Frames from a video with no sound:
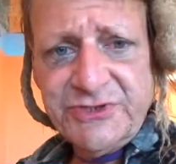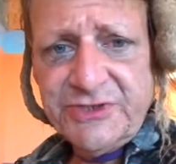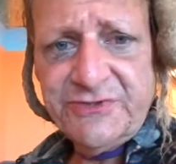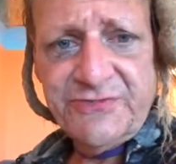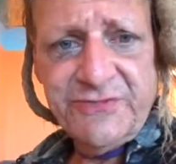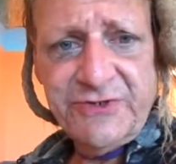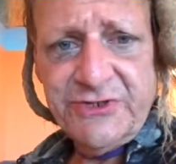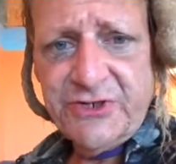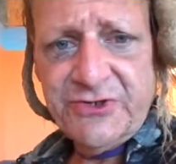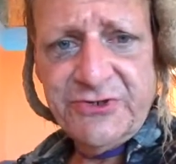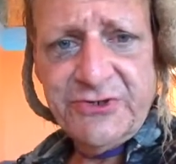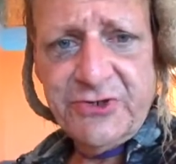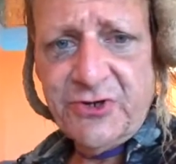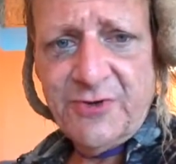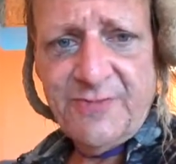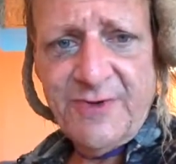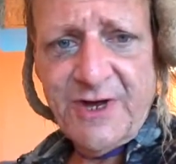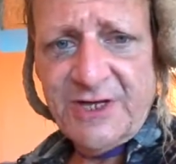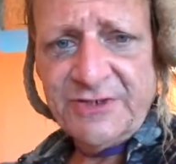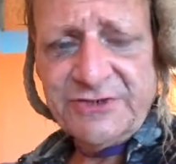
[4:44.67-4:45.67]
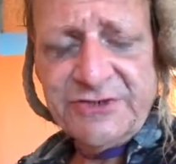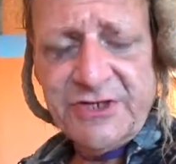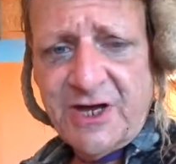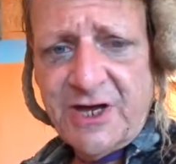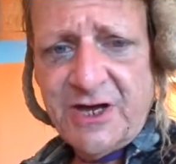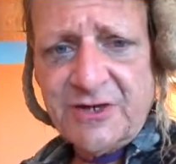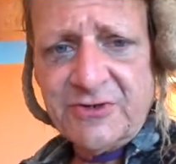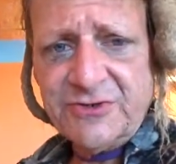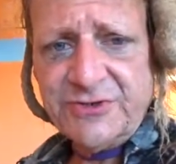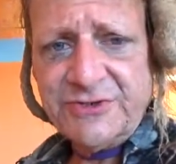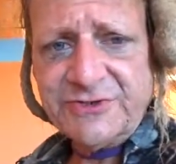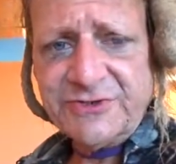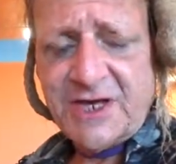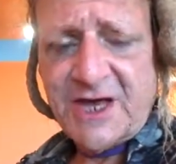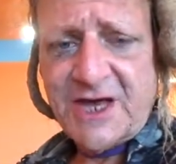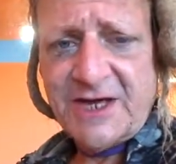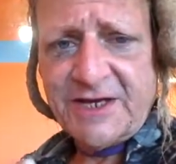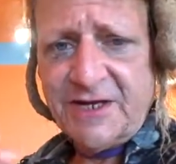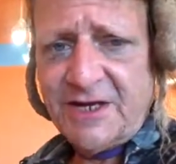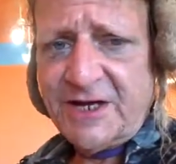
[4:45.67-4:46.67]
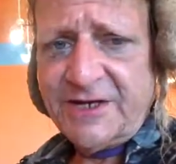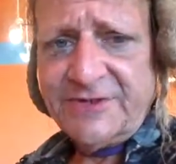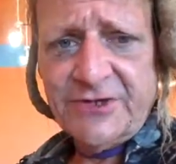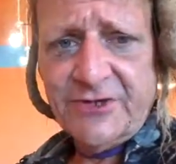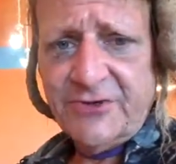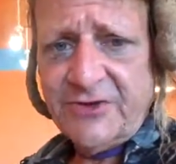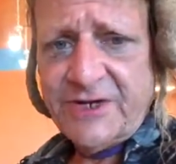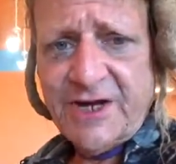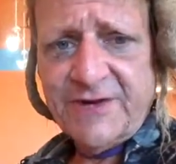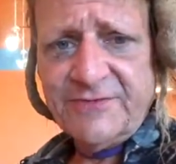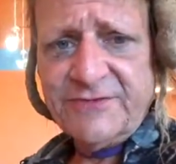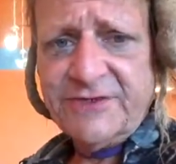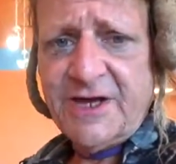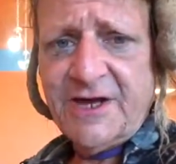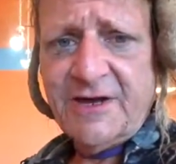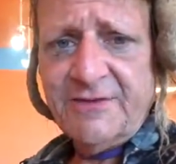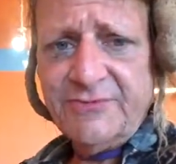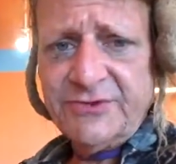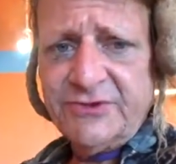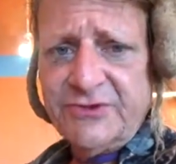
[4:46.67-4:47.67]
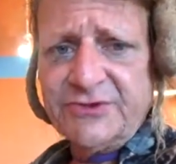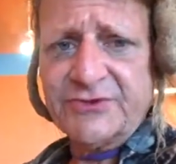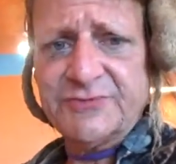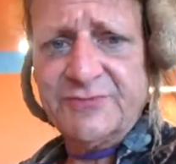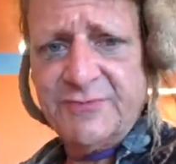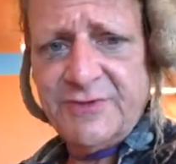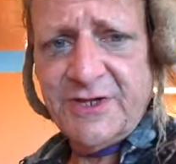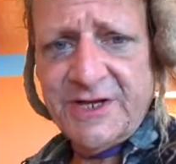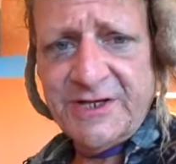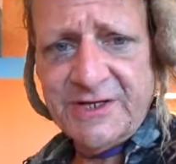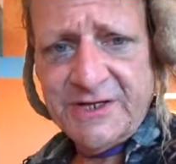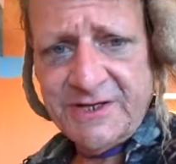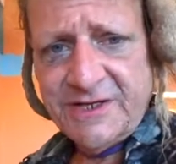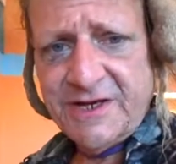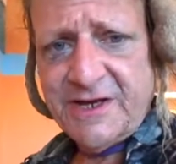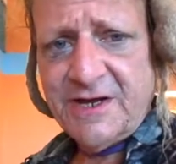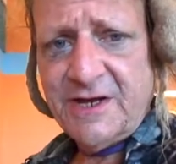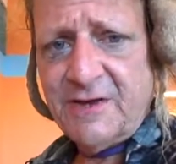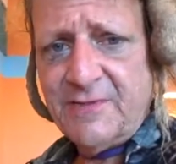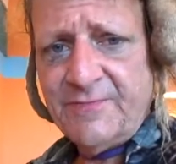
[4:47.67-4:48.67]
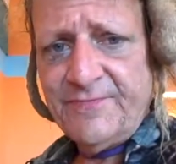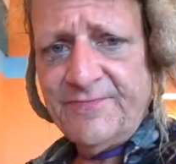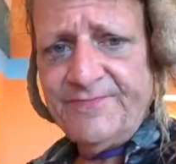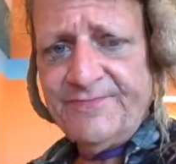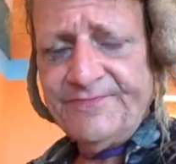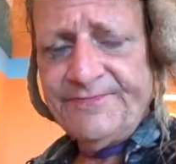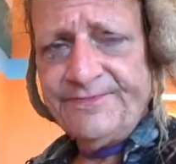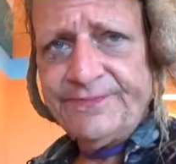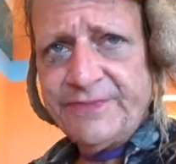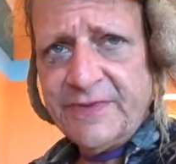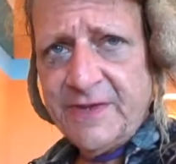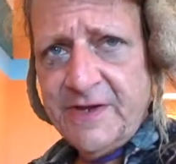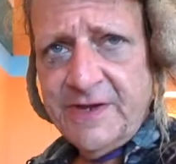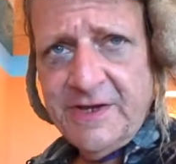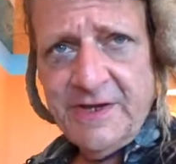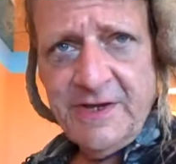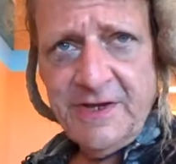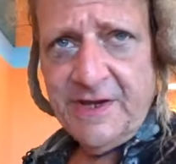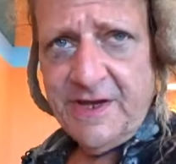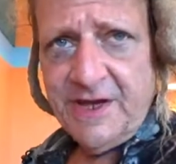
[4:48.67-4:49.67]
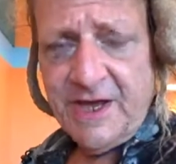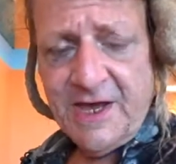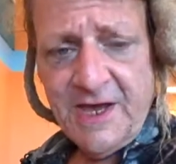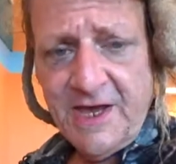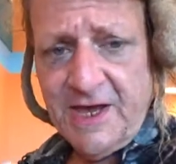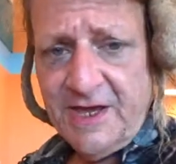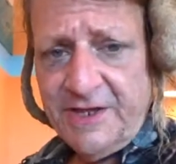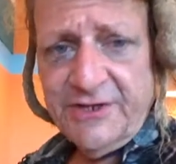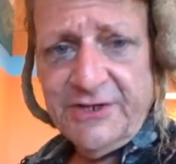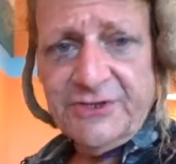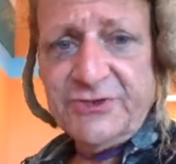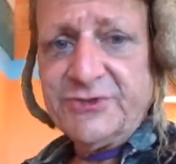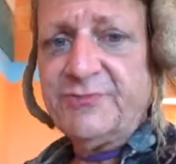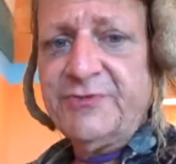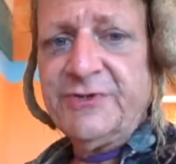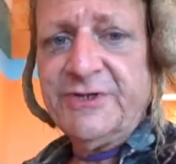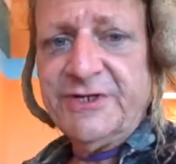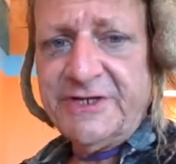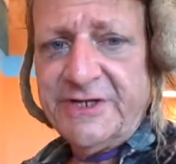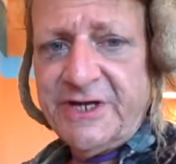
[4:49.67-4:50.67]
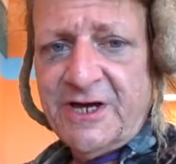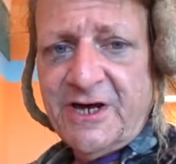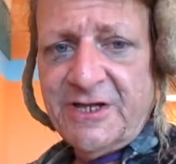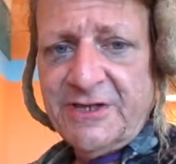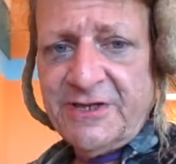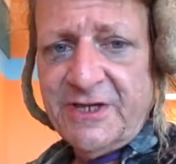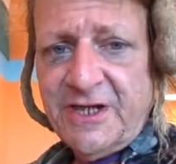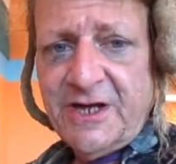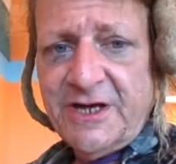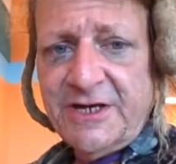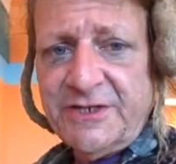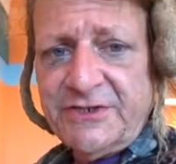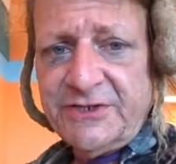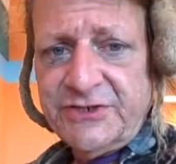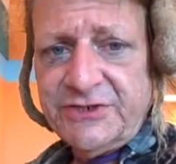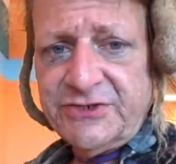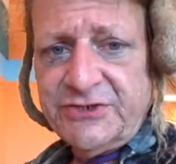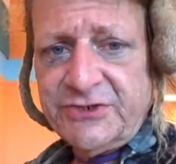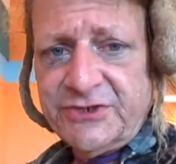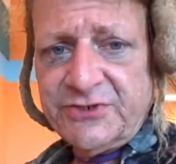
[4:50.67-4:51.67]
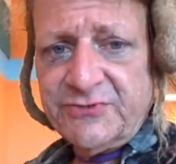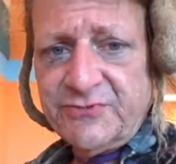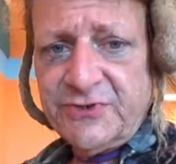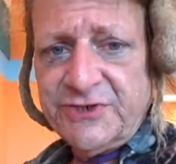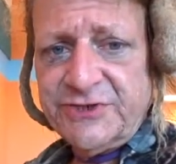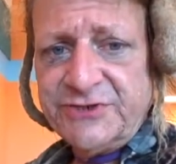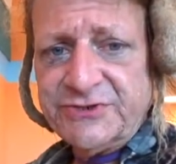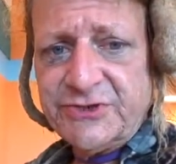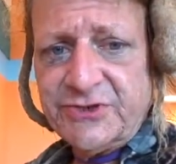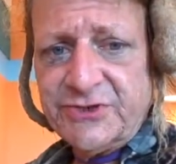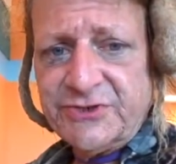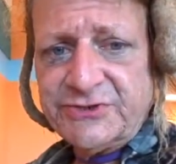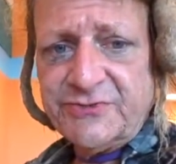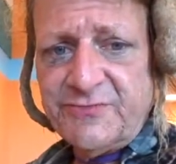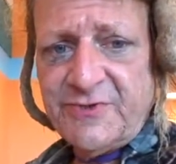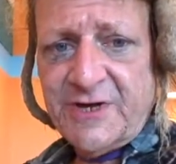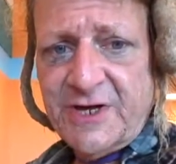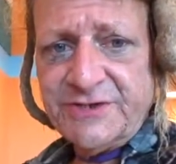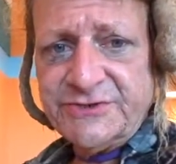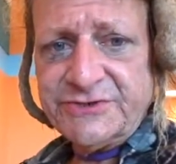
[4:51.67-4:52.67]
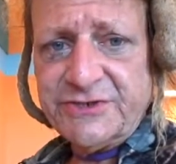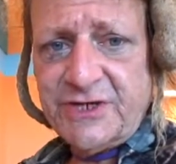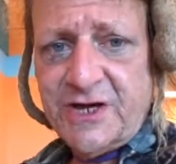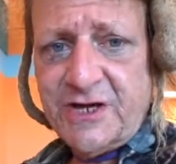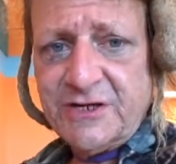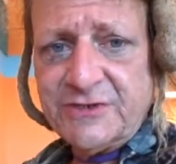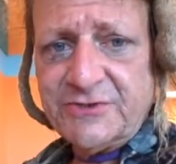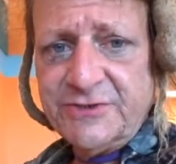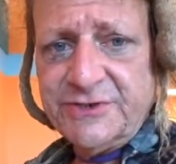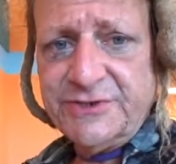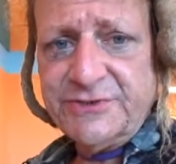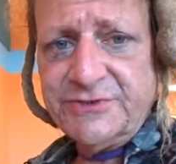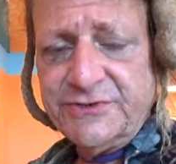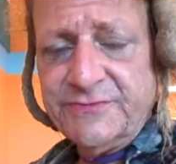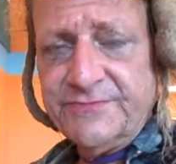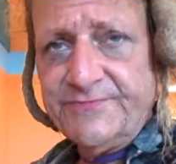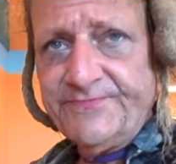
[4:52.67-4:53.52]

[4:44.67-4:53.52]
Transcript: And if you don't know about chakras, I don't have time to explain it now. There's plenty online that you can research about chakras.